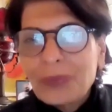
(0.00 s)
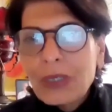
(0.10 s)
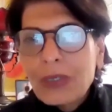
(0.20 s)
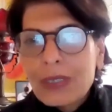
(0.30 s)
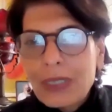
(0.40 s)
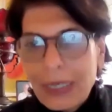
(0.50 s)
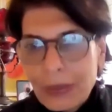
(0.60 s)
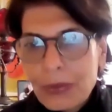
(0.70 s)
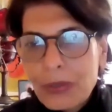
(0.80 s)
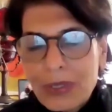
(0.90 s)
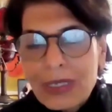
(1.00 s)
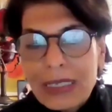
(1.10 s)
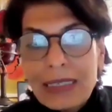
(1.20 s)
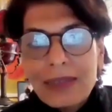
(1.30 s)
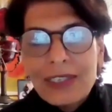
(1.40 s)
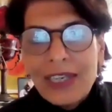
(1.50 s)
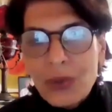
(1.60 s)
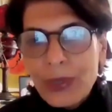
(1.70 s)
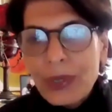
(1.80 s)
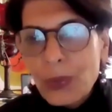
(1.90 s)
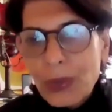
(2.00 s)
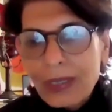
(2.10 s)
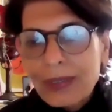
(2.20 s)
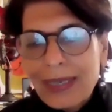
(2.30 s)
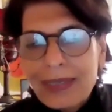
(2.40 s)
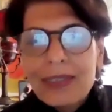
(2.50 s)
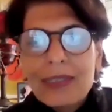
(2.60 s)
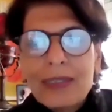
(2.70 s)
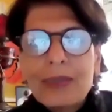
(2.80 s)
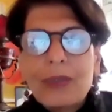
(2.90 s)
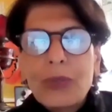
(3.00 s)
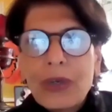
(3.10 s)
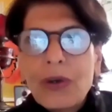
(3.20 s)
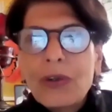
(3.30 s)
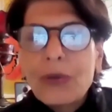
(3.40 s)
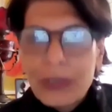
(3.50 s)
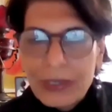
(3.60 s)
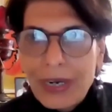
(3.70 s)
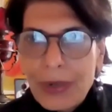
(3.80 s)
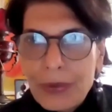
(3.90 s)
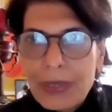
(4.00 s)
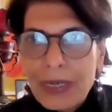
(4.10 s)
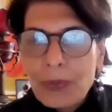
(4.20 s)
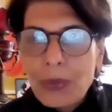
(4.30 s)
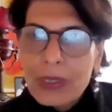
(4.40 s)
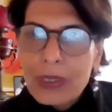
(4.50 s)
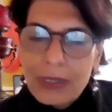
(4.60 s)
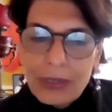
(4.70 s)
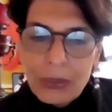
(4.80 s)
because I also see the genuine work that is going on the ground and what